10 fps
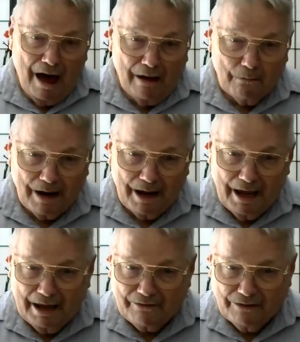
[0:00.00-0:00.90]
I want to
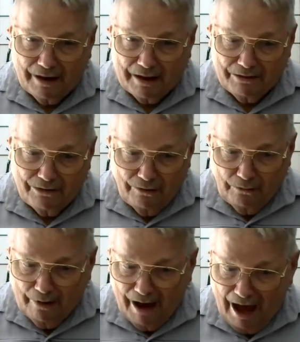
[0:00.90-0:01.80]
ask you, do
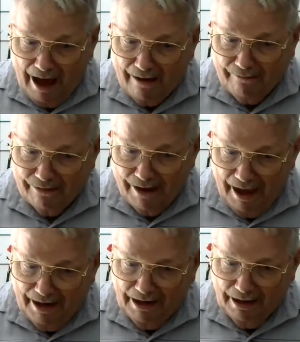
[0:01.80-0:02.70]
you have
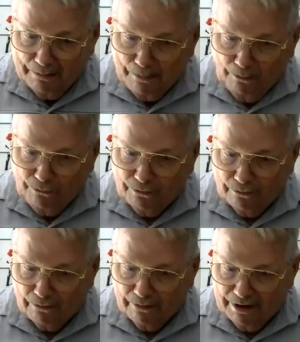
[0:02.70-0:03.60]
any
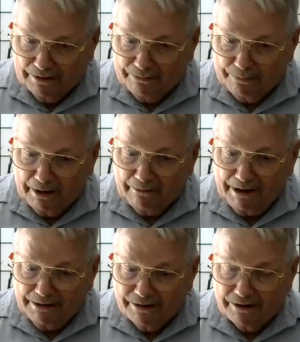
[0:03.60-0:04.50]
emotional
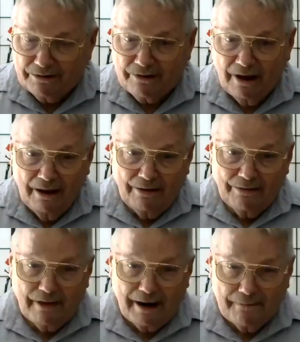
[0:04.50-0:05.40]
experiences
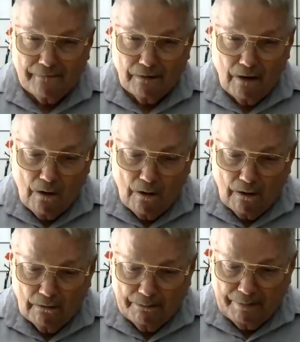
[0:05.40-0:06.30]
that have
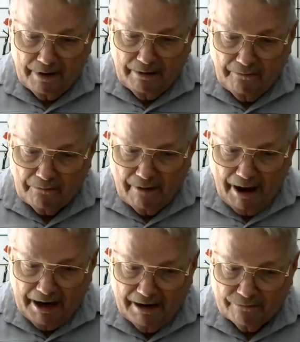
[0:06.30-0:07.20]
long been
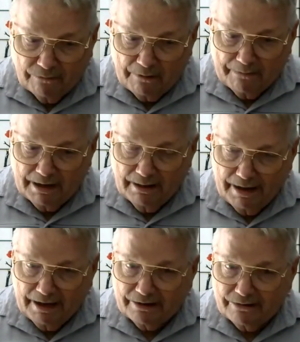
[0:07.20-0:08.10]
ready for
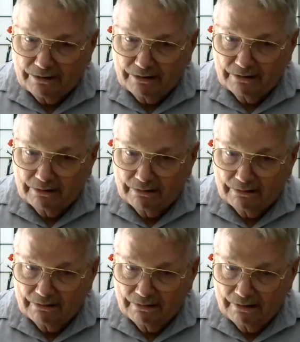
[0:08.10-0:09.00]
release,
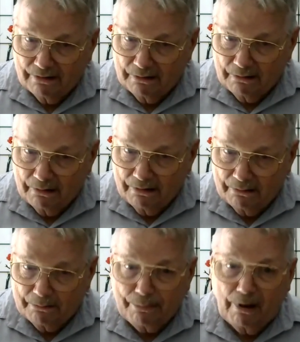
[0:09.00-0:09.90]

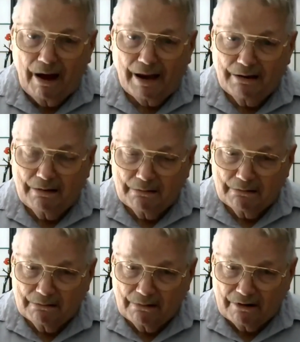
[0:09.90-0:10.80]
but
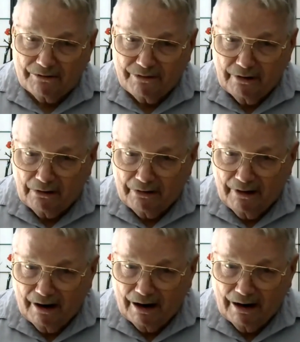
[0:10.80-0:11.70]
are still
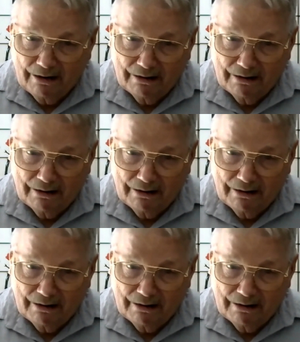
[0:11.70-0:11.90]
there?